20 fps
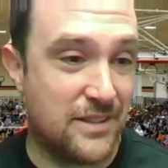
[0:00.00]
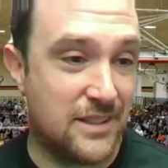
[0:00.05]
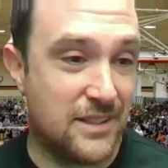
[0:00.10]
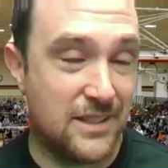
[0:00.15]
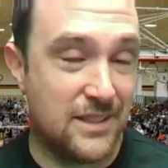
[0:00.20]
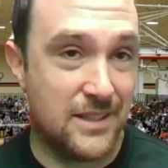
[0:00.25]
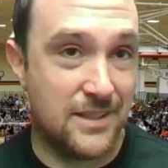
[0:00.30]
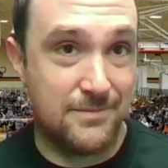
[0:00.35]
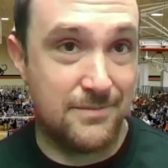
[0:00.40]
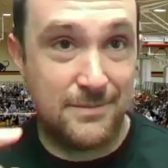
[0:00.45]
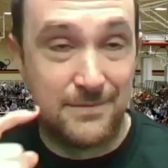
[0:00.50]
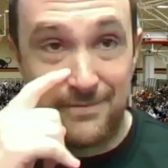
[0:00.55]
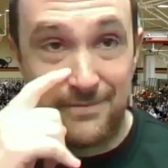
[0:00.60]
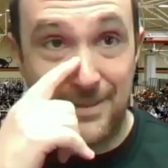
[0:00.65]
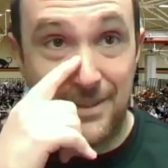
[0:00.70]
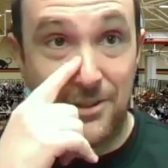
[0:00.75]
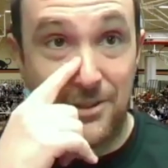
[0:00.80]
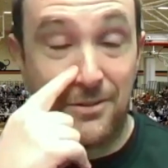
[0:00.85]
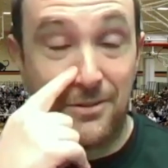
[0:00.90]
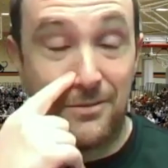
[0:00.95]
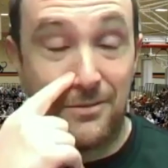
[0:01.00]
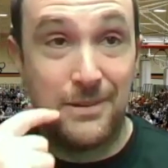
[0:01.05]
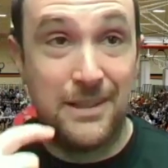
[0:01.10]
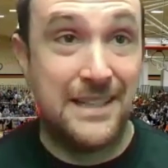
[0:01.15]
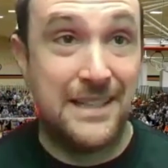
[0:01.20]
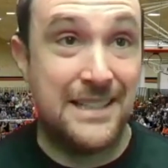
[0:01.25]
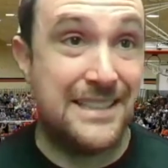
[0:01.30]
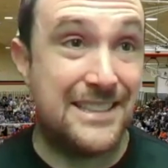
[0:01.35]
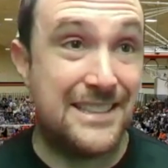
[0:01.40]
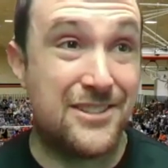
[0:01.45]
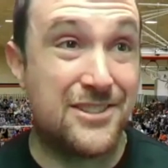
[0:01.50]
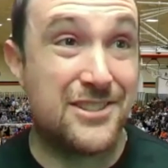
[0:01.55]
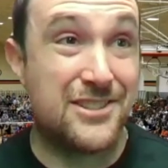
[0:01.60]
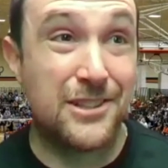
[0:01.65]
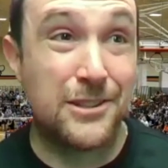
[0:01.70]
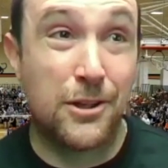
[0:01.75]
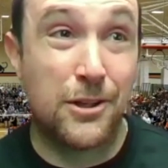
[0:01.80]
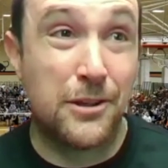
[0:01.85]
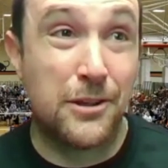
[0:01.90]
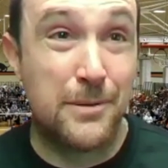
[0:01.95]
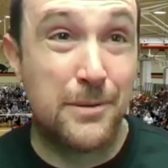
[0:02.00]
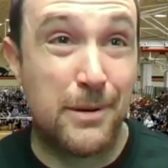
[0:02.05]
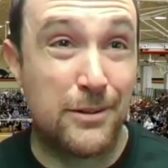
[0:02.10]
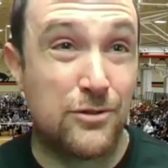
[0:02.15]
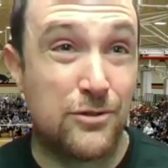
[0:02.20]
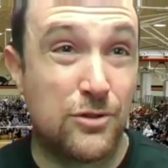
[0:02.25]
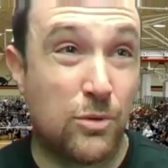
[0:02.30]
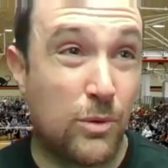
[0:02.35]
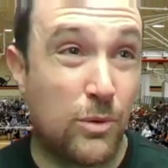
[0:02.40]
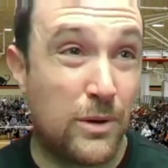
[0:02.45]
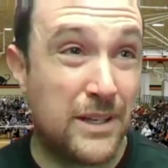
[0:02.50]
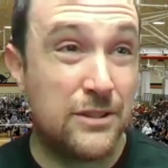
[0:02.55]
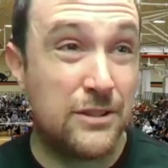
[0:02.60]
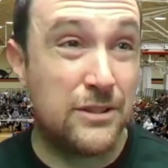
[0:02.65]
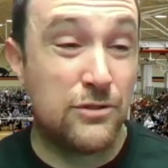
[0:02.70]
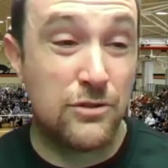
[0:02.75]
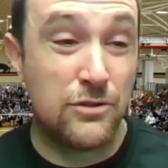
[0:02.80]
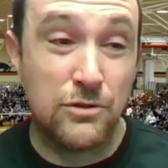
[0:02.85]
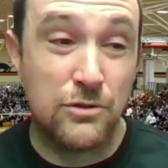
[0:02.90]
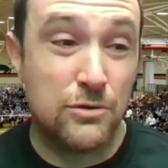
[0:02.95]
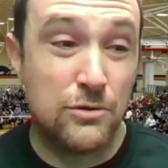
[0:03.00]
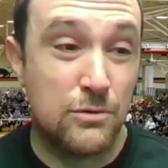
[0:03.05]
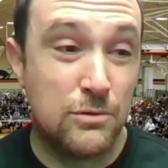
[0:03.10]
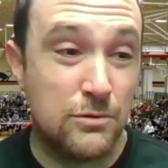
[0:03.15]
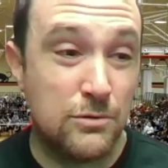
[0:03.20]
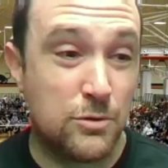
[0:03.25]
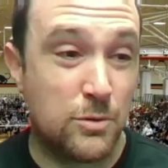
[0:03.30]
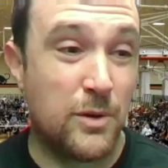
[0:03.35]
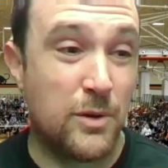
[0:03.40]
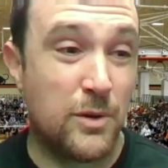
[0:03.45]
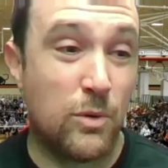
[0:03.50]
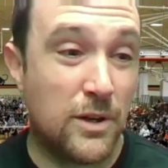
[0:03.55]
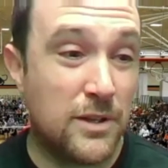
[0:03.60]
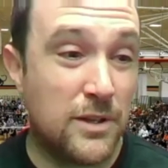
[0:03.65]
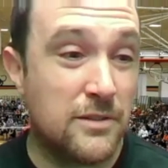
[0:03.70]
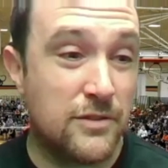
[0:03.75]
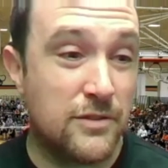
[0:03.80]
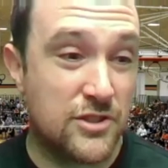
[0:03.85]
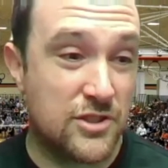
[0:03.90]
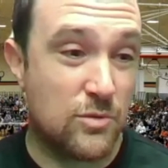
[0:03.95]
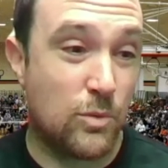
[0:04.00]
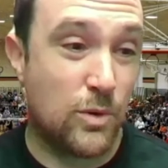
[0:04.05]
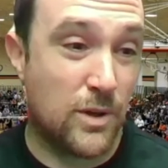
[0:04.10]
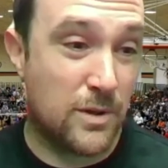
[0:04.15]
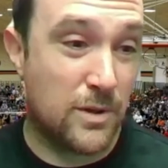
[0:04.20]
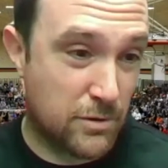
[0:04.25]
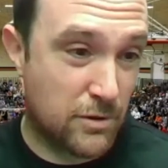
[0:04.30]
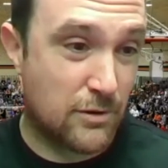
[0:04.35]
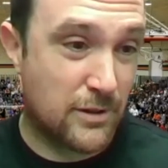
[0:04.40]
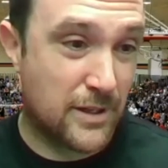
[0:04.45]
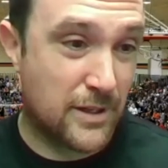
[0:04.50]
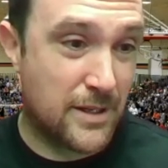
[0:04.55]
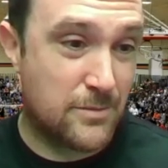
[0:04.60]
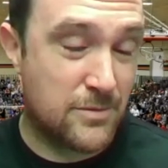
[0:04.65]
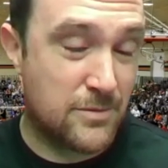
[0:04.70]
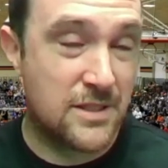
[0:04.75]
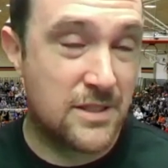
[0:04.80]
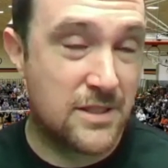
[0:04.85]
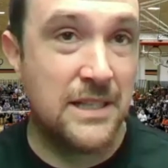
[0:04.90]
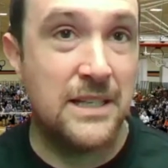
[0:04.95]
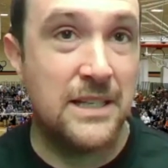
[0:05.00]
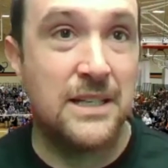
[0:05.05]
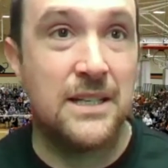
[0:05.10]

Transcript: Um, you know, there's still only about 22, 21 Division One programs.